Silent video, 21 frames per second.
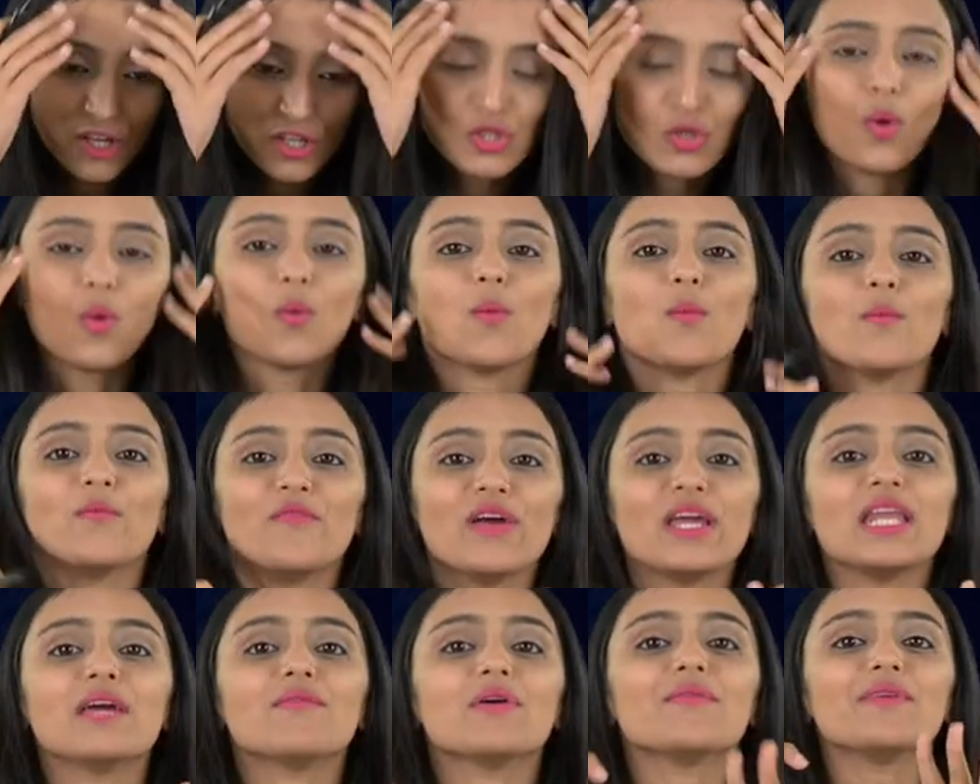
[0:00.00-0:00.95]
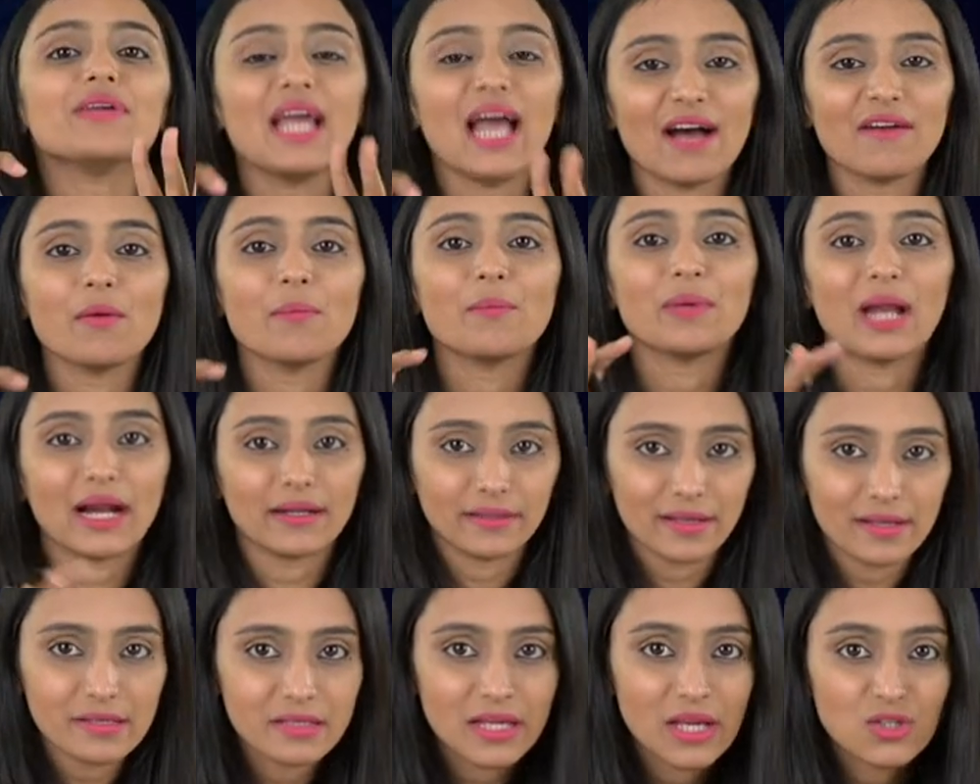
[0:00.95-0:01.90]
So, whenever we have a
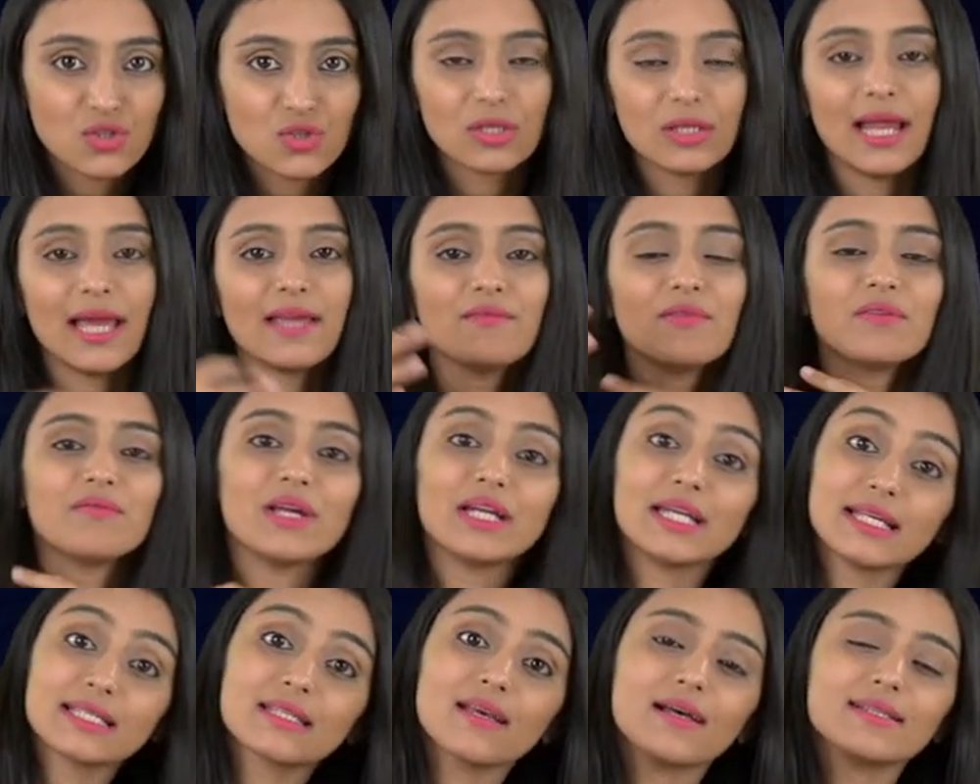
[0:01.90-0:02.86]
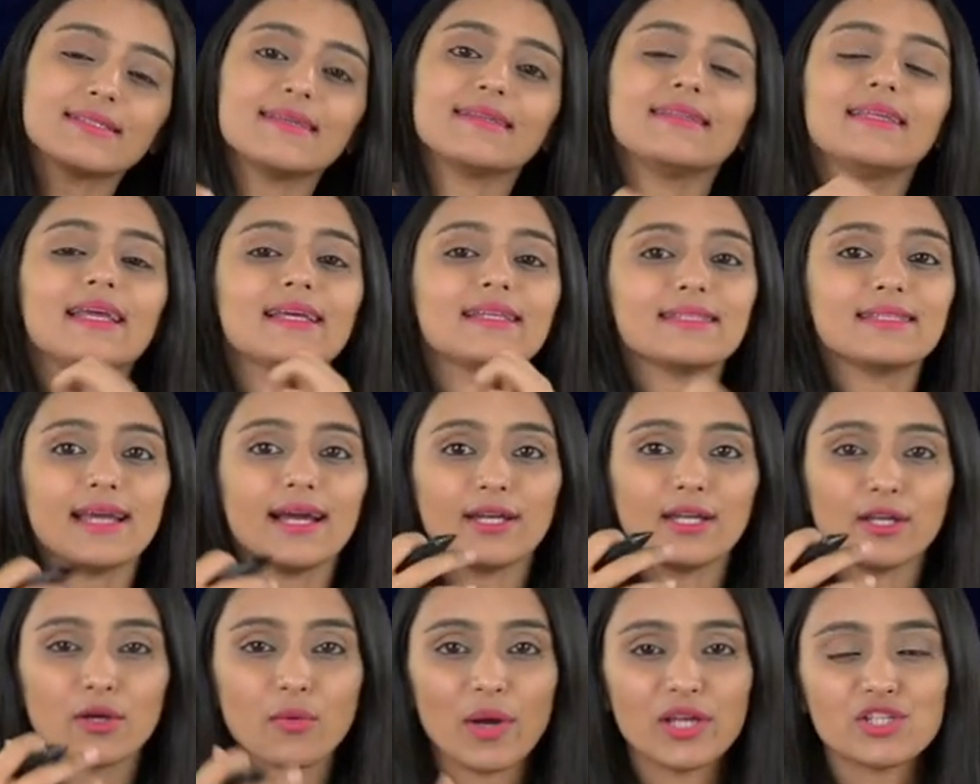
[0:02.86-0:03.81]
practice session, like when we are discussing the N C E R
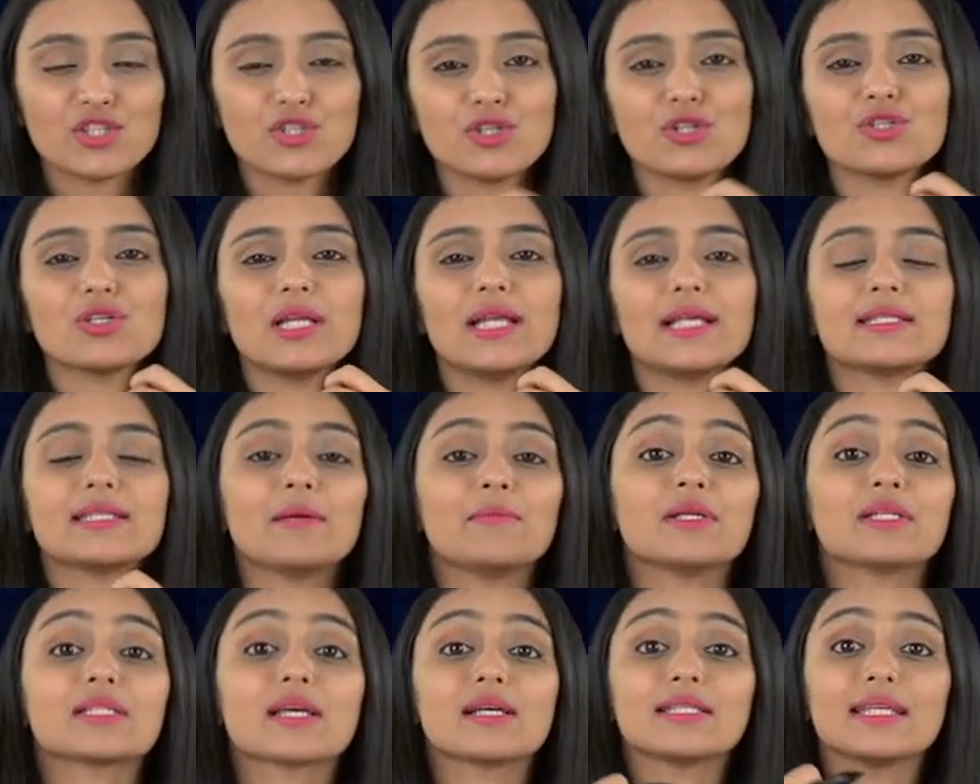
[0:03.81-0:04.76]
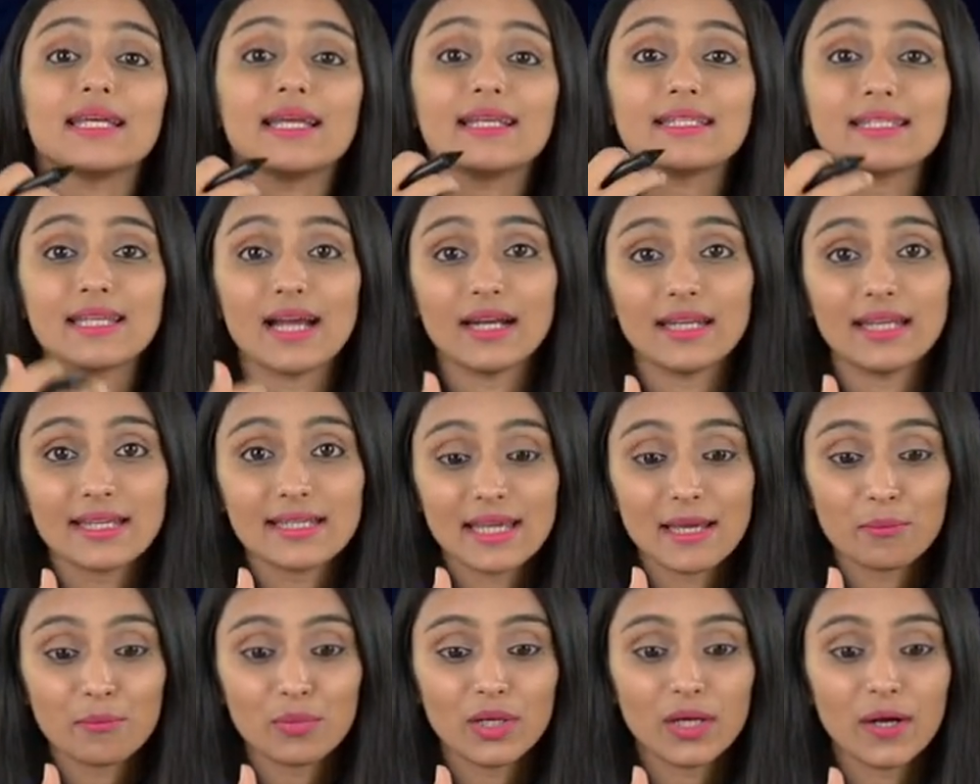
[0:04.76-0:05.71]
T questions, so let's say I'm discussing N C E R T
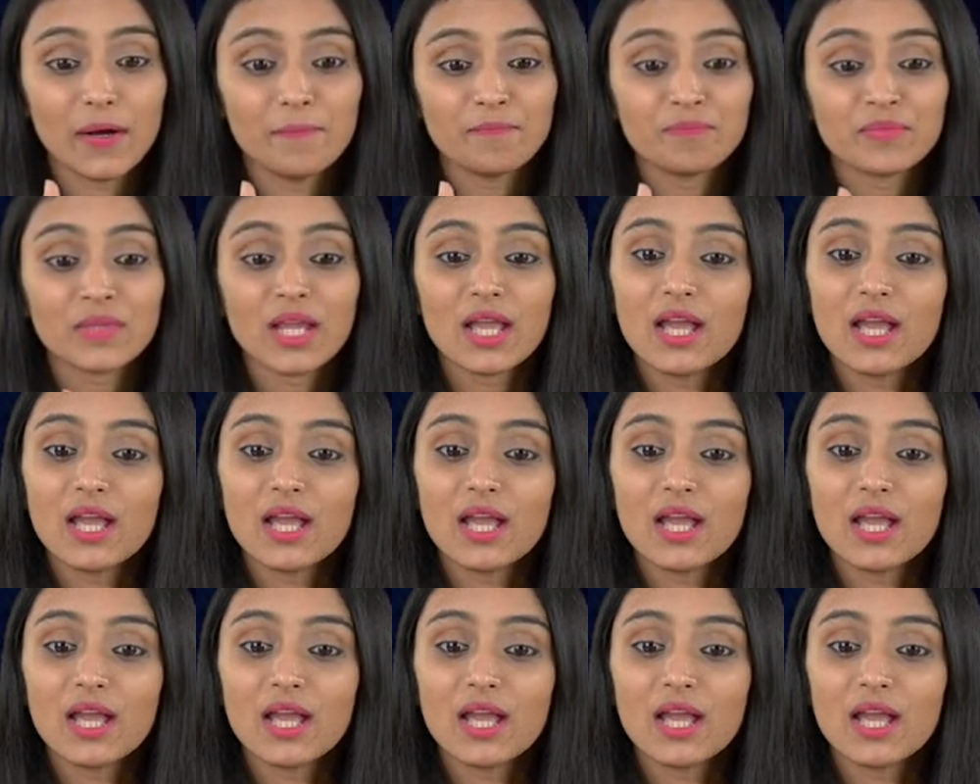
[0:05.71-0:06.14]
exemplar.